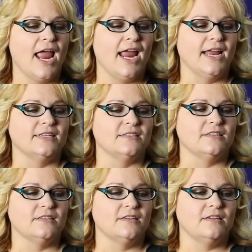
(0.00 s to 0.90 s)
And
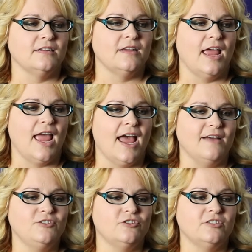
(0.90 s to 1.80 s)

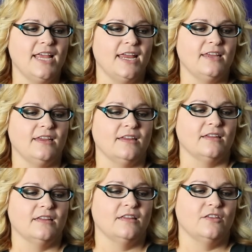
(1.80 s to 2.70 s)
after
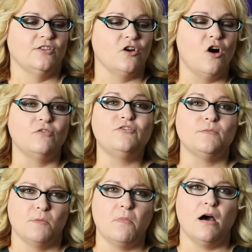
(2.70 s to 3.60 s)
taking the call from
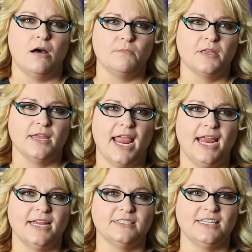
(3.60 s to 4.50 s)
the mom,
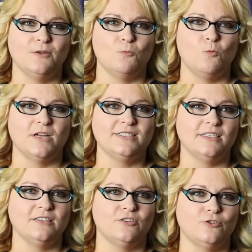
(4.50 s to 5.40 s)
and it
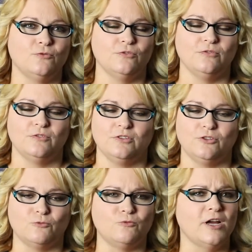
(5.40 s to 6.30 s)
wasn't the
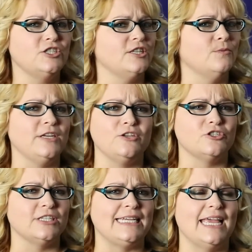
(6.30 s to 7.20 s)
rush that we
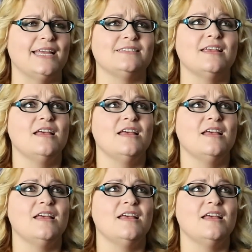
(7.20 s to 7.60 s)
usually get,